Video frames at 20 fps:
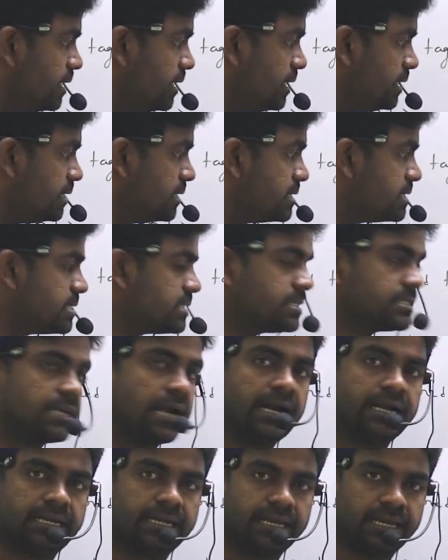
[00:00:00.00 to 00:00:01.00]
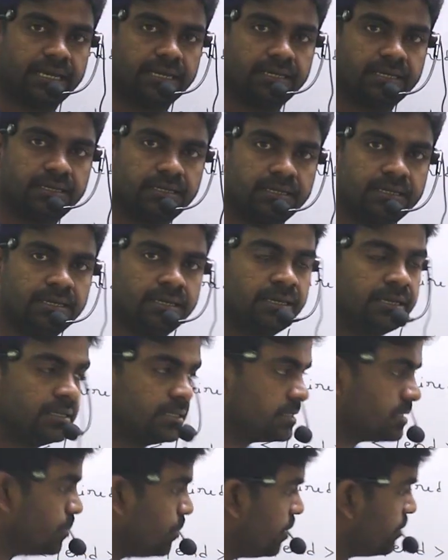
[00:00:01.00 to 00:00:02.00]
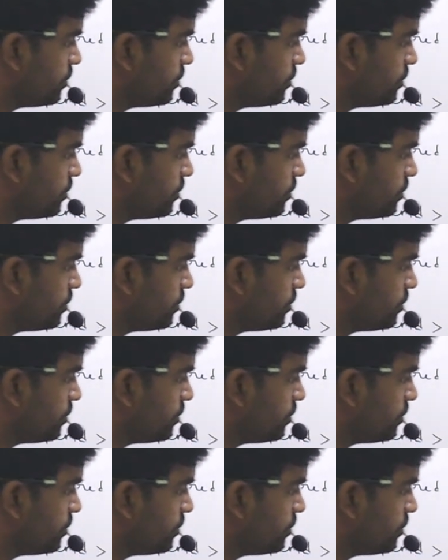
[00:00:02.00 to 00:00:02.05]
the start tag. Some